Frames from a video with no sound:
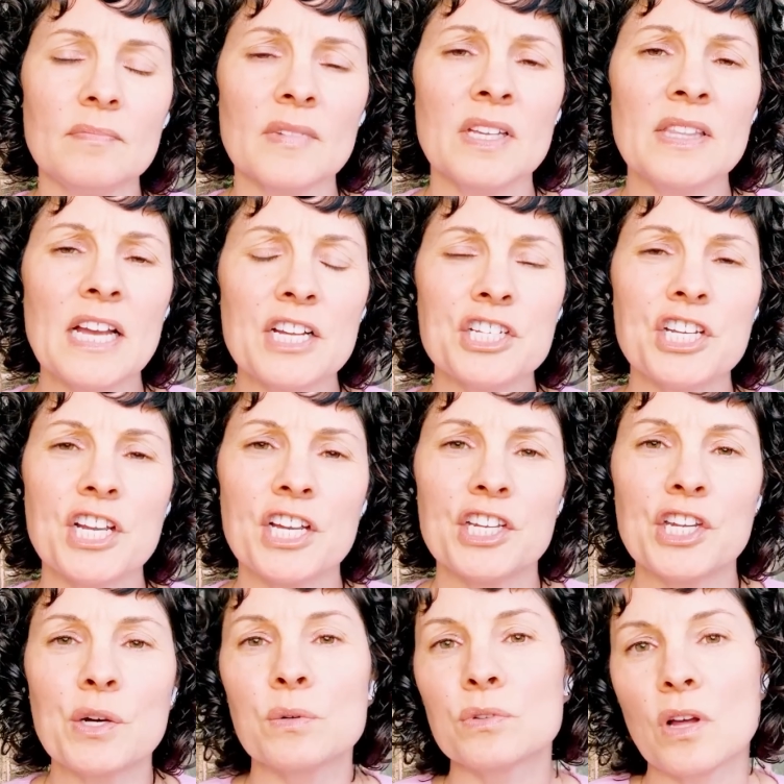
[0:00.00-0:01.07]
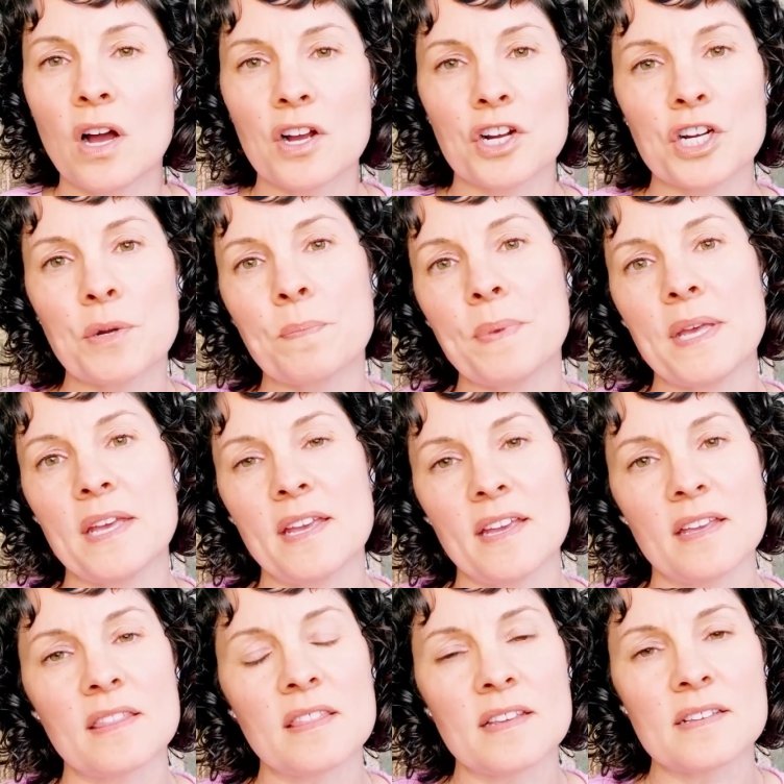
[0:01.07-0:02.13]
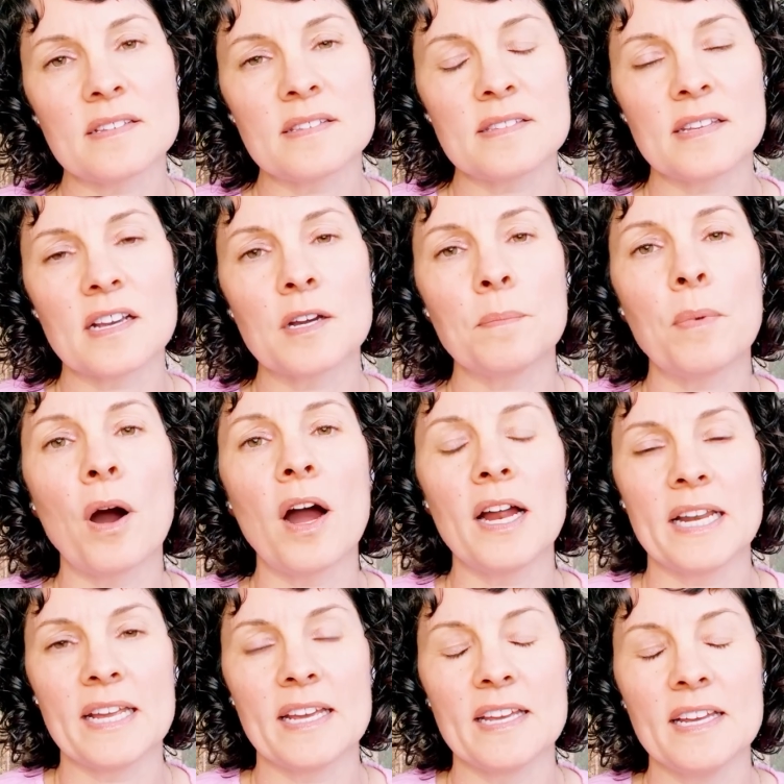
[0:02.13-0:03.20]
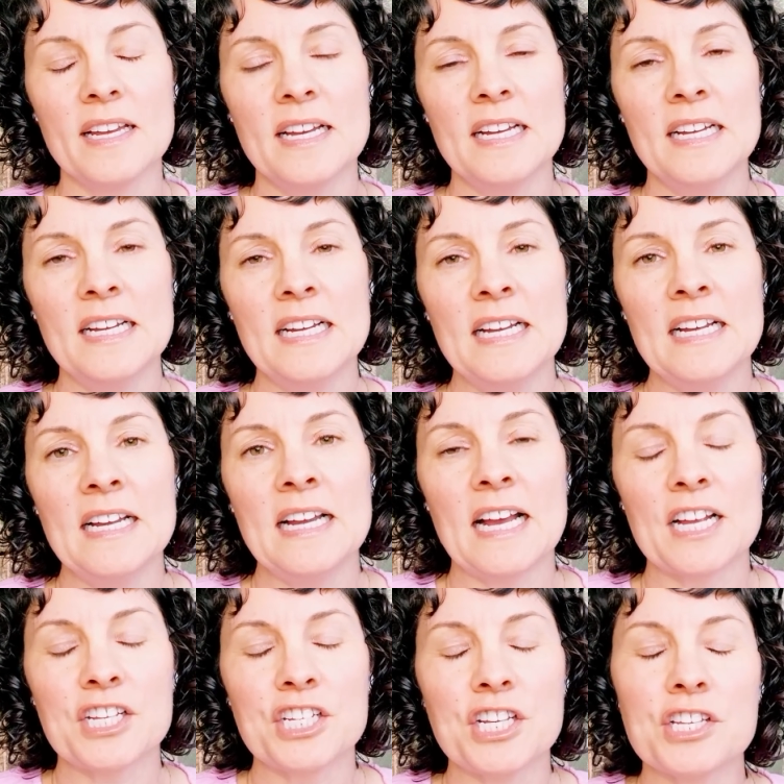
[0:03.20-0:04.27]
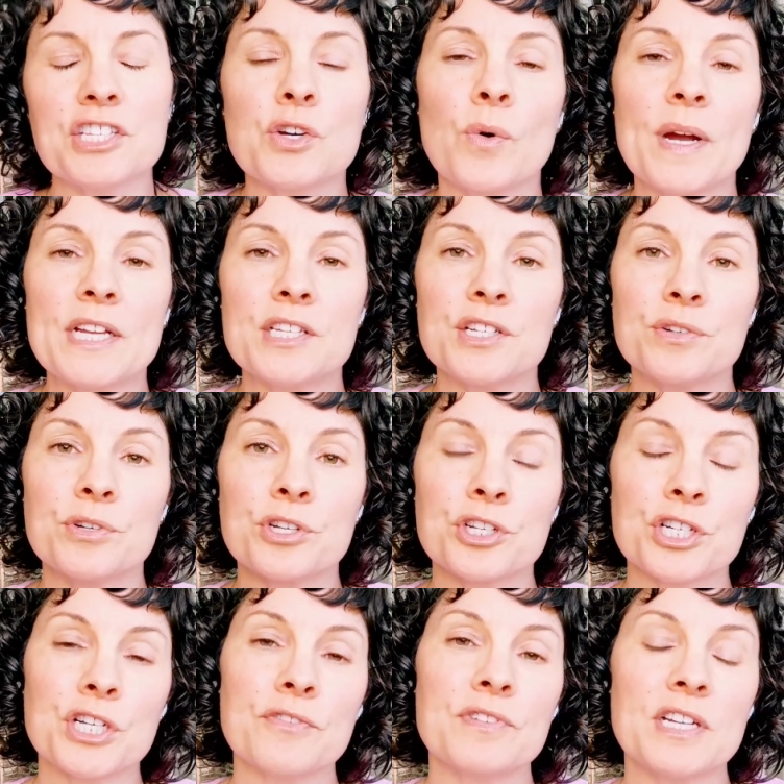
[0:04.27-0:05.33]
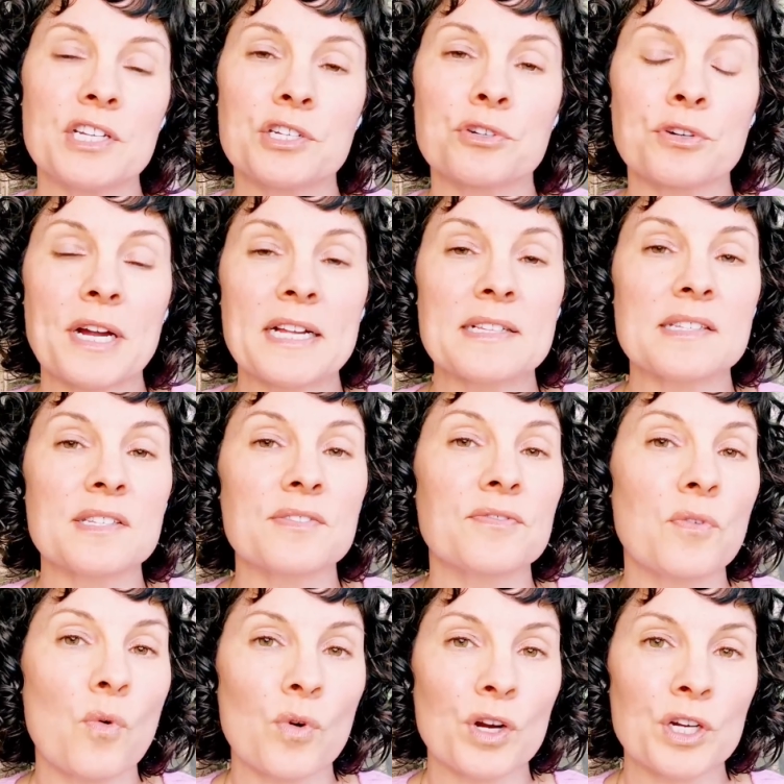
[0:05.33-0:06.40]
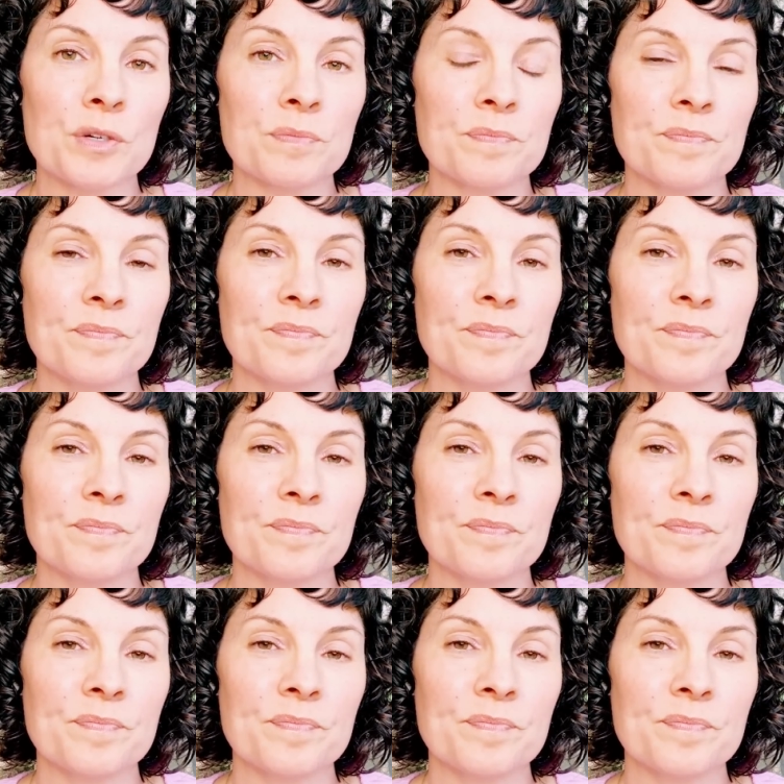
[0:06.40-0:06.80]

that she can no longer be in this sick body, and she's going to shift and transform,